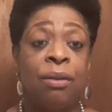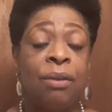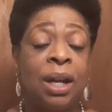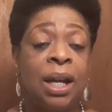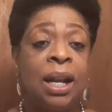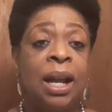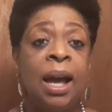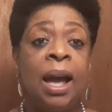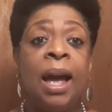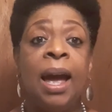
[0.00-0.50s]

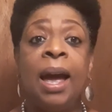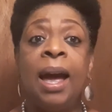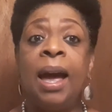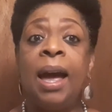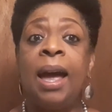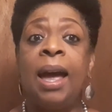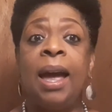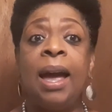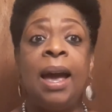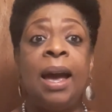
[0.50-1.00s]
it,
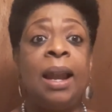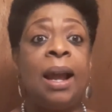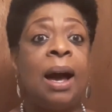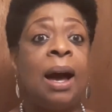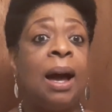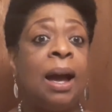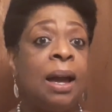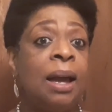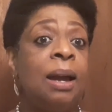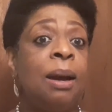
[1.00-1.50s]
and
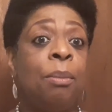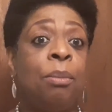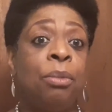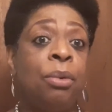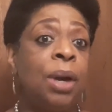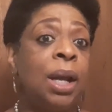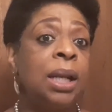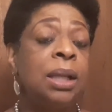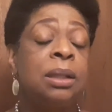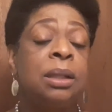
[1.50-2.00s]
I am
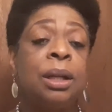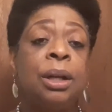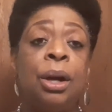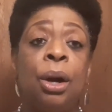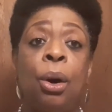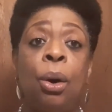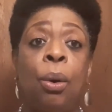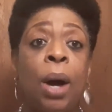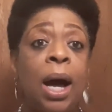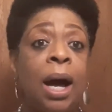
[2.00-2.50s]
ready to
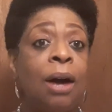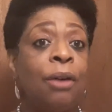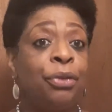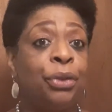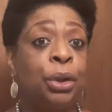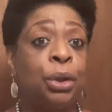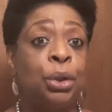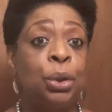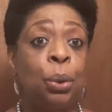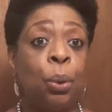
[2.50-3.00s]
go out
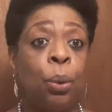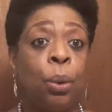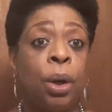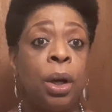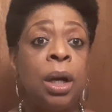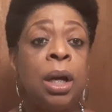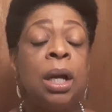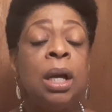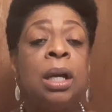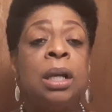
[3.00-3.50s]
the
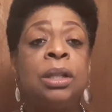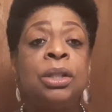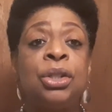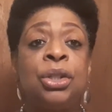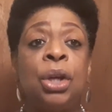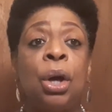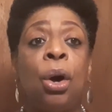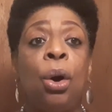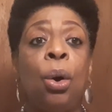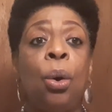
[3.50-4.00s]
door.
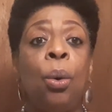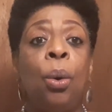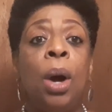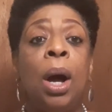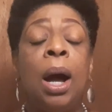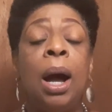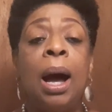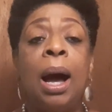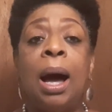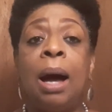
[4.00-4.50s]
So
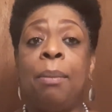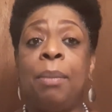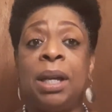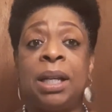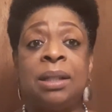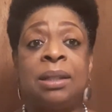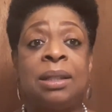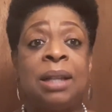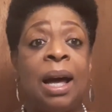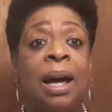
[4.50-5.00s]
I'm
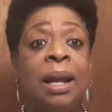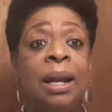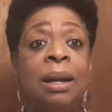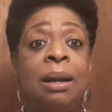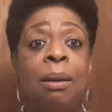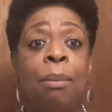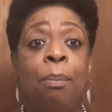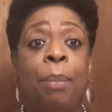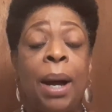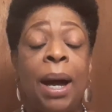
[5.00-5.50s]

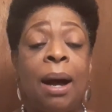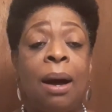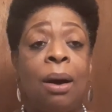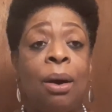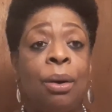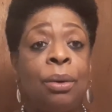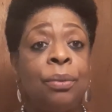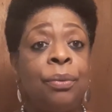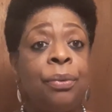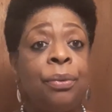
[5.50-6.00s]
excited
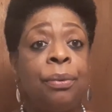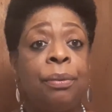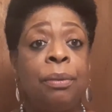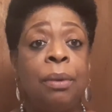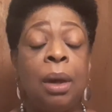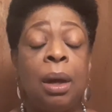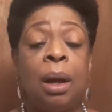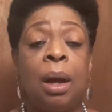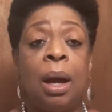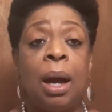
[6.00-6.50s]
about
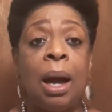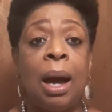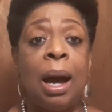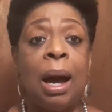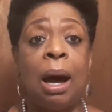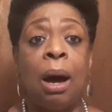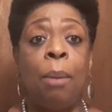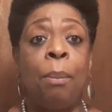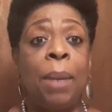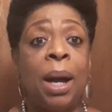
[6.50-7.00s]

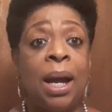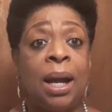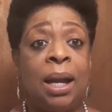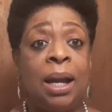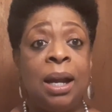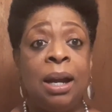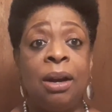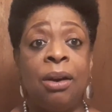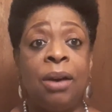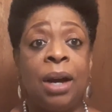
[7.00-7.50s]
how my
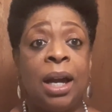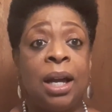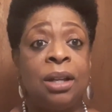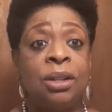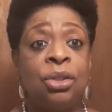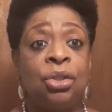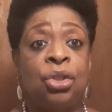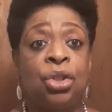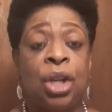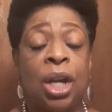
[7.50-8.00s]
hair
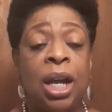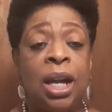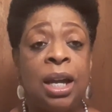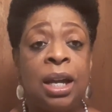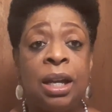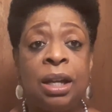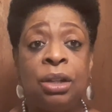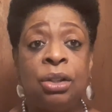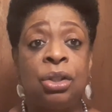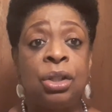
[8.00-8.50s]
has
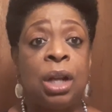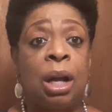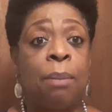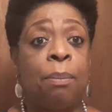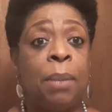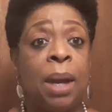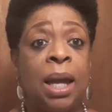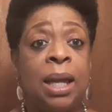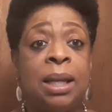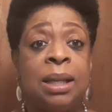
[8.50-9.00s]
changed.
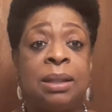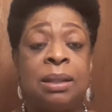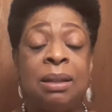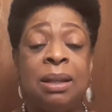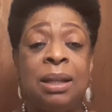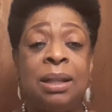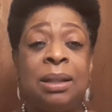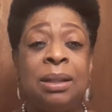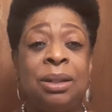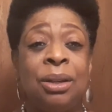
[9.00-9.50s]
It's
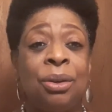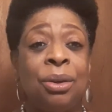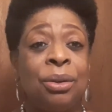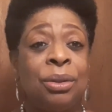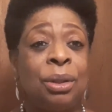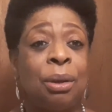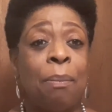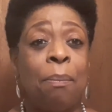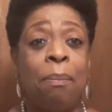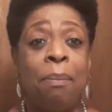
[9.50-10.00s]
easier
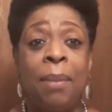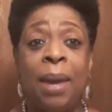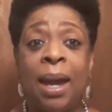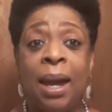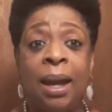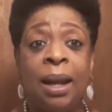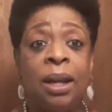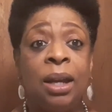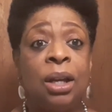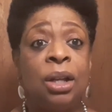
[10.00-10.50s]
to
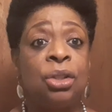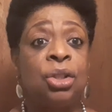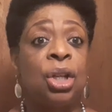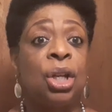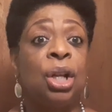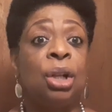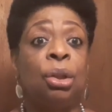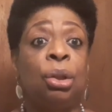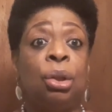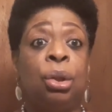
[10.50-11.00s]
manage.
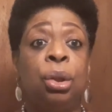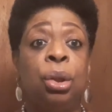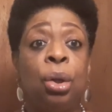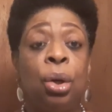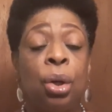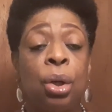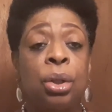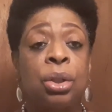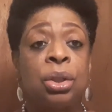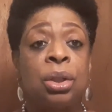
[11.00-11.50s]
It
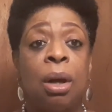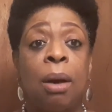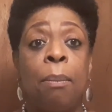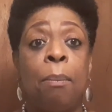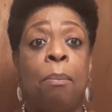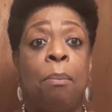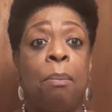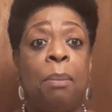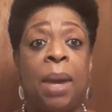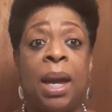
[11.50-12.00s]
looks
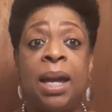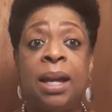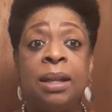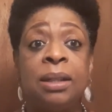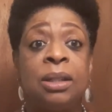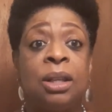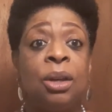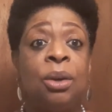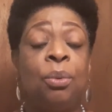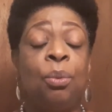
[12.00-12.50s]

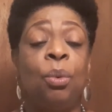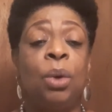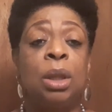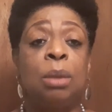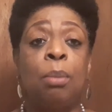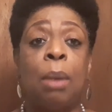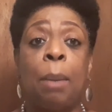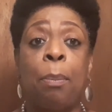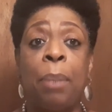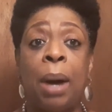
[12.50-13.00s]
amazing
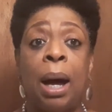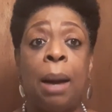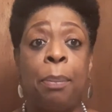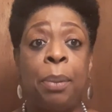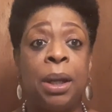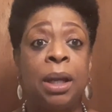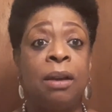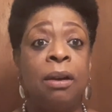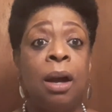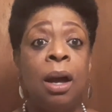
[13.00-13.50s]
with my
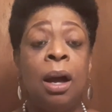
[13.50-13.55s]
popping